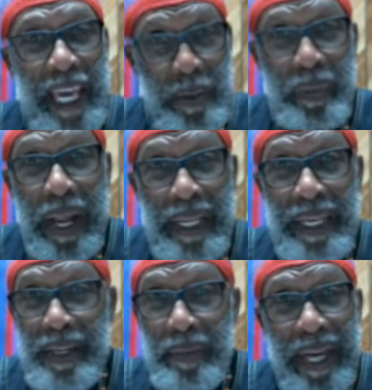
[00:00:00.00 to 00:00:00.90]
he
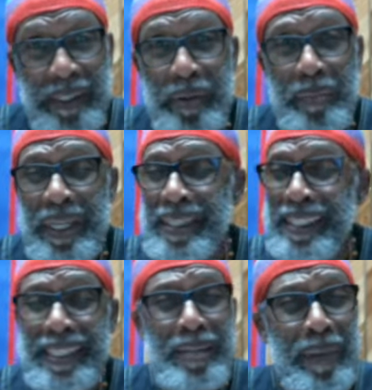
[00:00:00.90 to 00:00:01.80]
probably Edomite too. I mean,
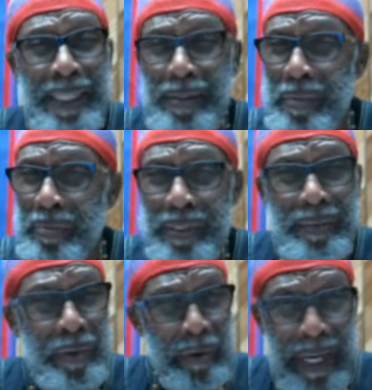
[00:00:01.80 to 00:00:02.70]
these Edomites come up with
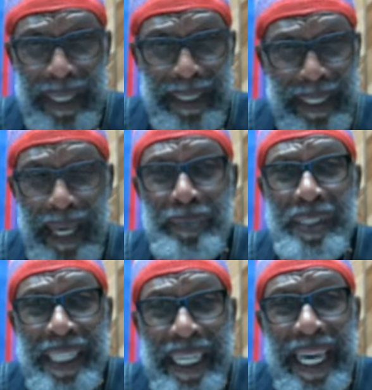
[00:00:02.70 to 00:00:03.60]
some crazy names.
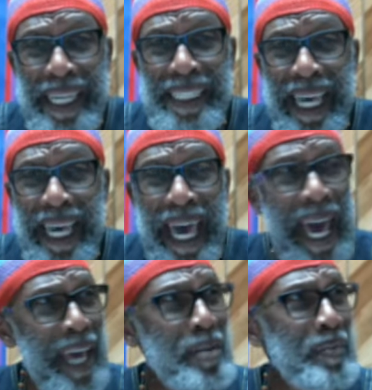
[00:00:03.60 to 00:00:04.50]
TSAI,
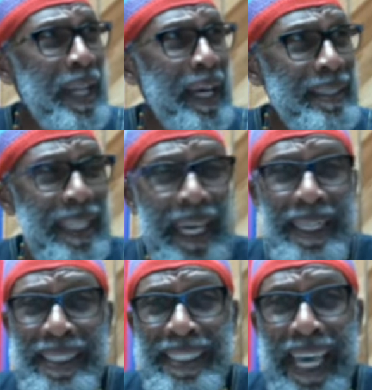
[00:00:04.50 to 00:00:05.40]
how you pronounce that?
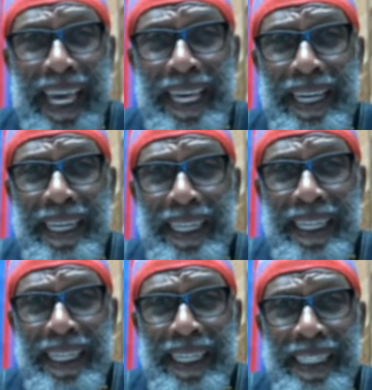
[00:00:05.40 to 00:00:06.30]
Say,
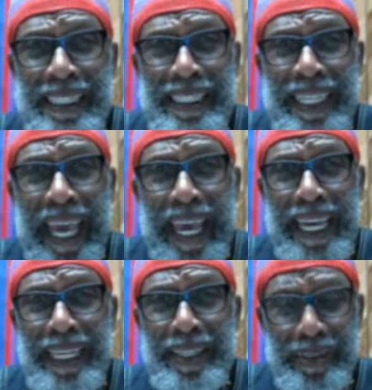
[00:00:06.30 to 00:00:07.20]
Tay, oh,